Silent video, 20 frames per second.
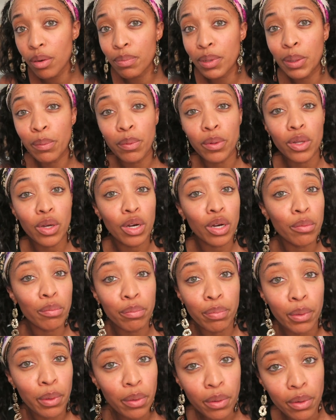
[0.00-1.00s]
or people are
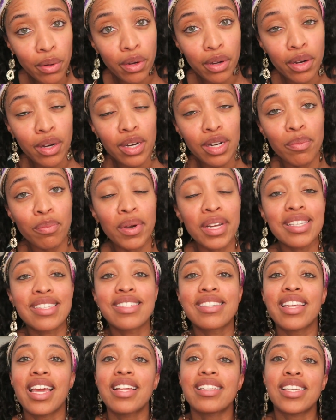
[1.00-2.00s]
bored,
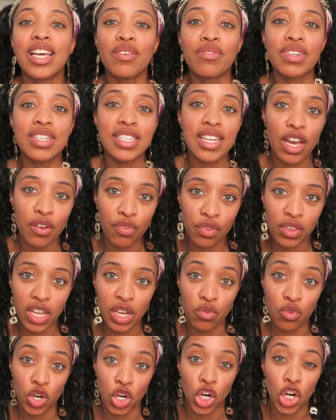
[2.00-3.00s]
but states have
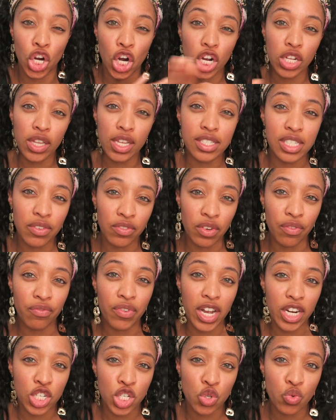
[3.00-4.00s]
definitely, regardless of
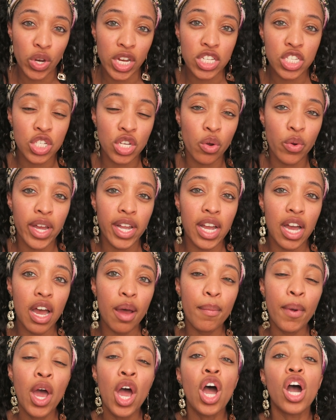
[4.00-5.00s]
infection rates going
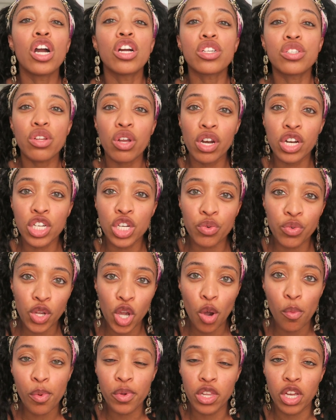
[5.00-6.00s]
up, are starting to
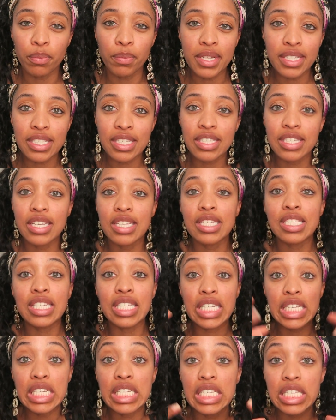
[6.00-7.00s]
reopen their businesses.
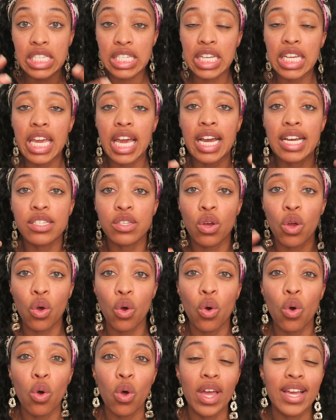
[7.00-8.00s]
DC as a
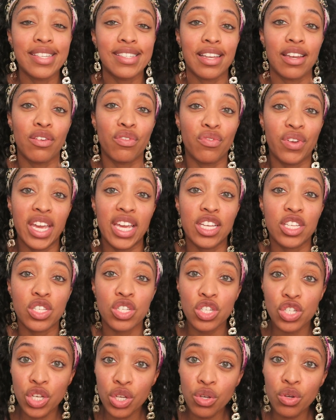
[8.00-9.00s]
whole is in
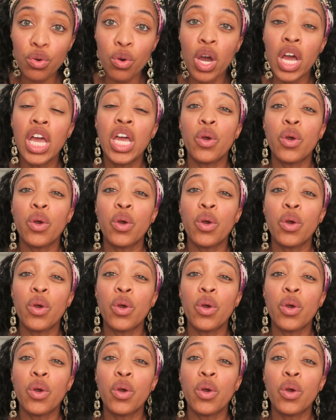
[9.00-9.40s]
phase two,